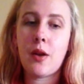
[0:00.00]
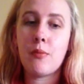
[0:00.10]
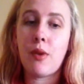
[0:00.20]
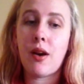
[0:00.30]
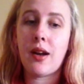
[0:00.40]

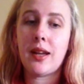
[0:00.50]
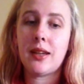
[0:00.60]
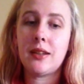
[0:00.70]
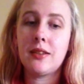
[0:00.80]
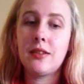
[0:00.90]

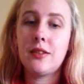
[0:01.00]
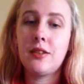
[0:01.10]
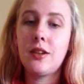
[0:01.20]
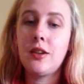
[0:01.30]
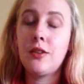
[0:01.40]
my
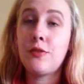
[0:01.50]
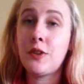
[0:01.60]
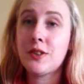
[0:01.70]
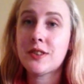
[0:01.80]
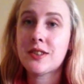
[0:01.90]

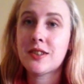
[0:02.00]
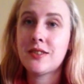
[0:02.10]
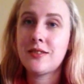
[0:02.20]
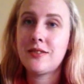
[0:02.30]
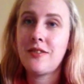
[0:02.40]
first
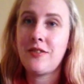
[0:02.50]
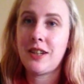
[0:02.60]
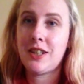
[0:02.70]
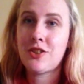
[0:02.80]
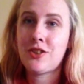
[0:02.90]

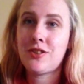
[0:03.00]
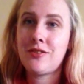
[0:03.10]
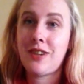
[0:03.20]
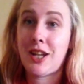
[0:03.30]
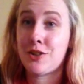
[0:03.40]
finish
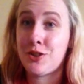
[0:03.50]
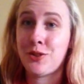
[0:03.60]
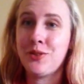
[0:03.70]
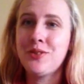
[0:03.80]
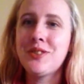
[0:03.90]
out of
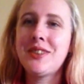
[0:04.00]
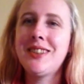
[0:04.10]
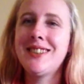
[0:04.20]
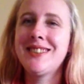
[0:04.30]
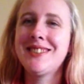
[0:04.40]
2,
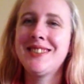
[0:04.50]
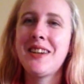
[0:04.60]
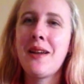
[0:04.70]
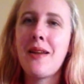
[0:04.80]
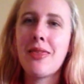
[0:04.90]

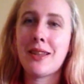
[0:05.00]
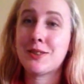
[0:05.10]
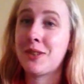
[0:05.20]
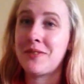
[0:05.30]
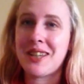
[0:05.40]
that's
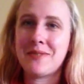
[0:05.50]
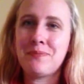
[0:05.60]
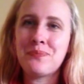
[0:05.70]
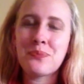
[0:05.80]
all I've done.